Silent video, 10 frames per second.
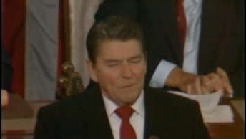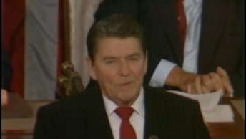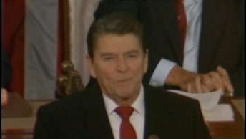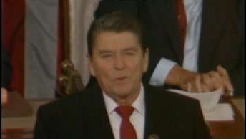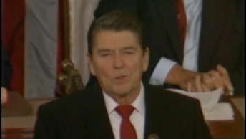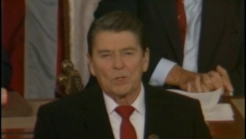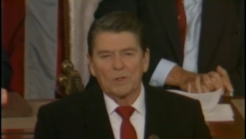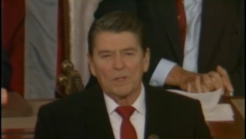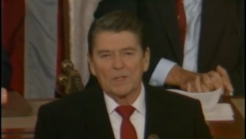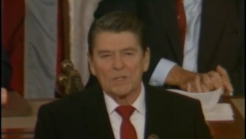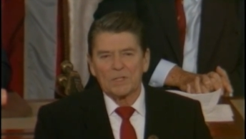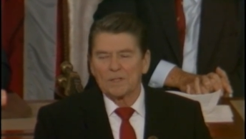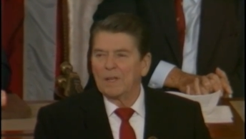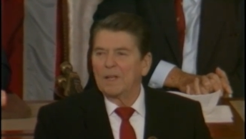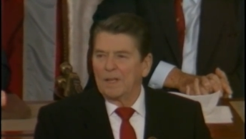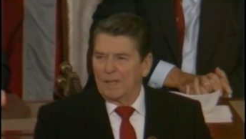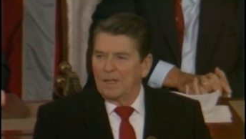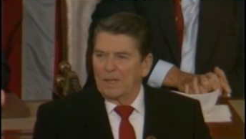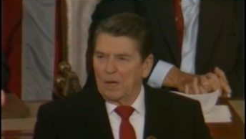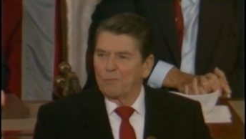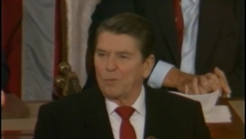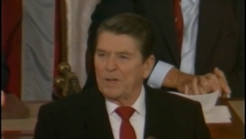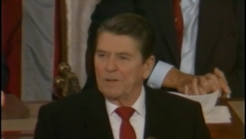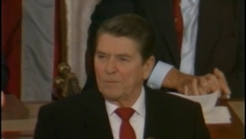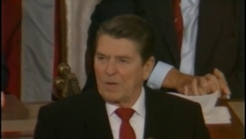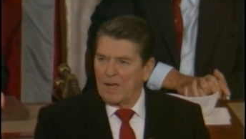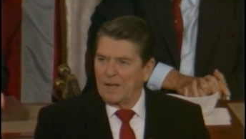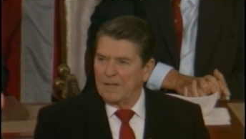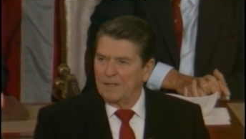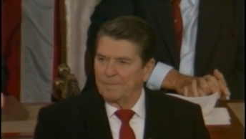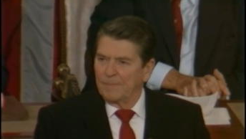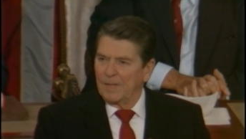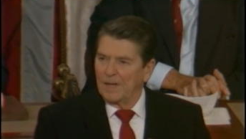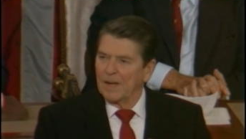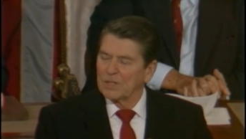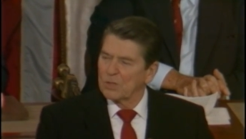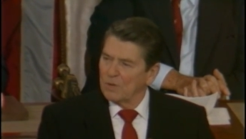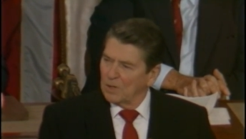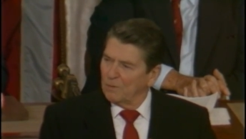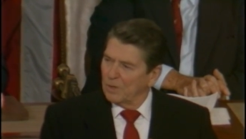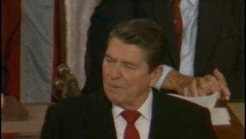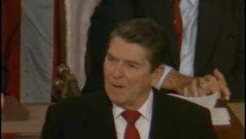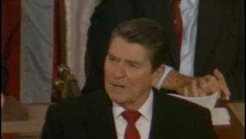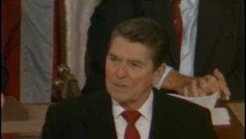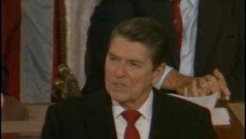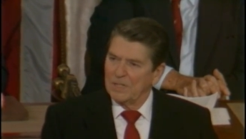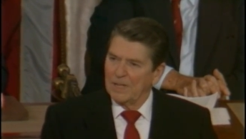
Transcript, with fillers: of the future is a freedom tide, and our struggle for democracy